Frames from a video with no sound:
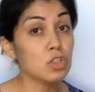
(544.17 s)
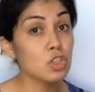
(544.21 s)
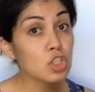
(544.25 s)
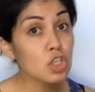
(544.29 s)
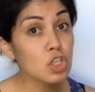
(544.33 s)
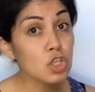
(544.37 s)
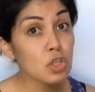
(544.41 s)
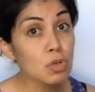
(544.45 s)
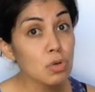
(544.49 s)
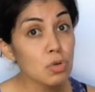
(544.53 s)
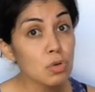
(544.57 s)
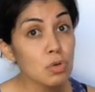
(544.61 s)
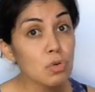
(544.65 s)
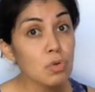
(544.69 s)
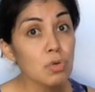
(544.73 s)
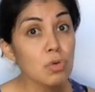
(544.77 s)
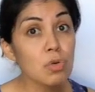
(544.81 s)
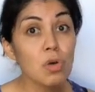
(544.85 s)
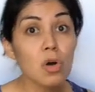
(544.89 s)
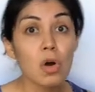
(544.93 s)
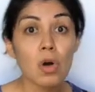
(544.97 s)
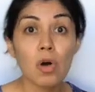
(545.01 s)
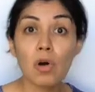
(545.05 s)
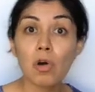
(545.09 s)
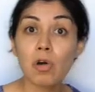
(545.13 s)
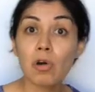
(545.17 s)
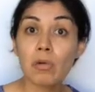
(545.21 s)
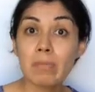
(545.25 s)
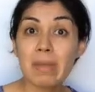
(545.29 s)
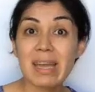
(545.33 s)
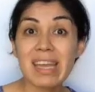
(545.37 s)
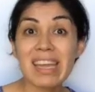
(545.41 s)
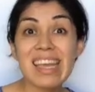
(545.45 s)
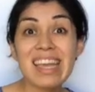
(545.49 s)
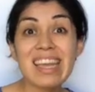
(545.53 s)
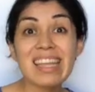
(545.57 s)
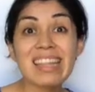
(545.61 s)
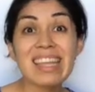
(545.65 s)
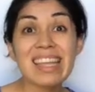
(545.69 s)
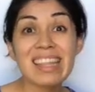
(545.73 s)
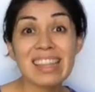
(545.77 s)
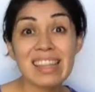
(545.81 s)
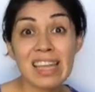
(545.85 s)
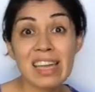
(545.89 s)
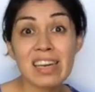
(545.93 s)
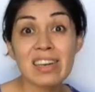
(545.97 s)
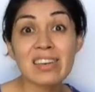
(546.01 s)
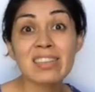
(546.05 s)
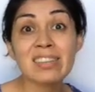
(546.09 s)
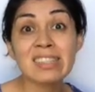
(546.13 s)
2 or making the
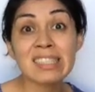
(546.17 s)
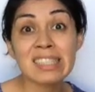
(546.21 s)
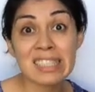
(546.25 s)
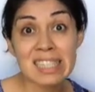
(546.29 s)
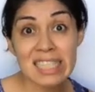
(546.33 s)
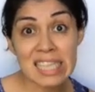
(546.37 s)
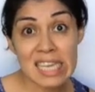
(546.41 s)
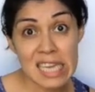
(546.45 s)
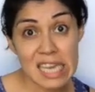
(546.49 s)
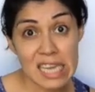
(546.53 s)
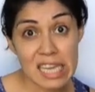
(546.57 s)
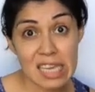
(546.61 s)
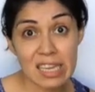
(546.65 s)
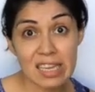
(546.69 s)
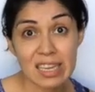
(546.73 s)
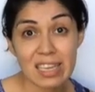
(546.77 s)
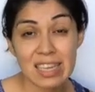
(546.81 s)
letter Z.